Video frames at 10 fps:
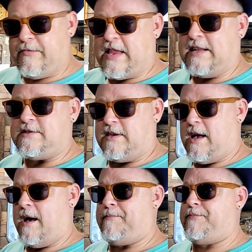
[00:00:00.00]
That's
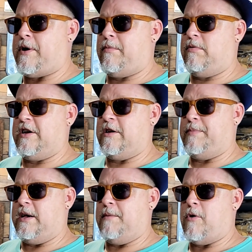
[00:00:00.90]
probably going to
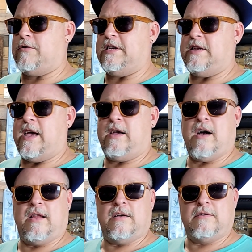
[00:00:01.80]
be a multi-day
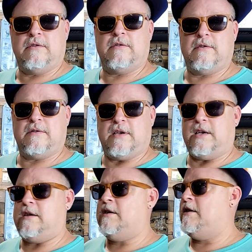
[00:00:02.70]
kind of
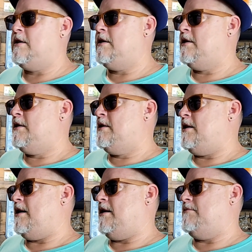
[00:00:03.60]
thing.
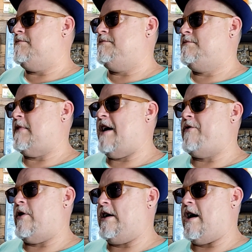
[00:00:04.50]
I've
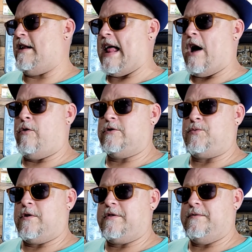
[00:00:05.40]
already got an hour's
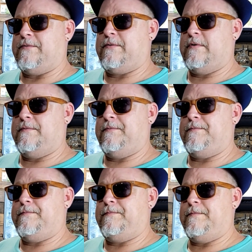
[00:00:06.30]
worth of
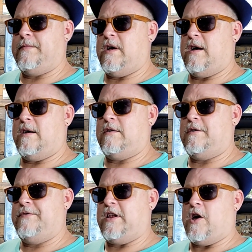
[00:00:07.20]

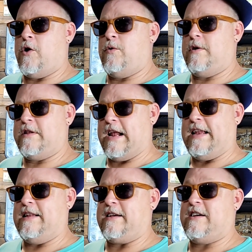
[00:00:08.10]
video that I
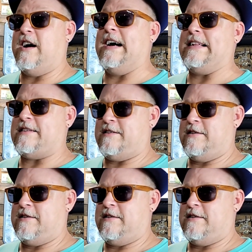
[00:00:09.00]
need to cut,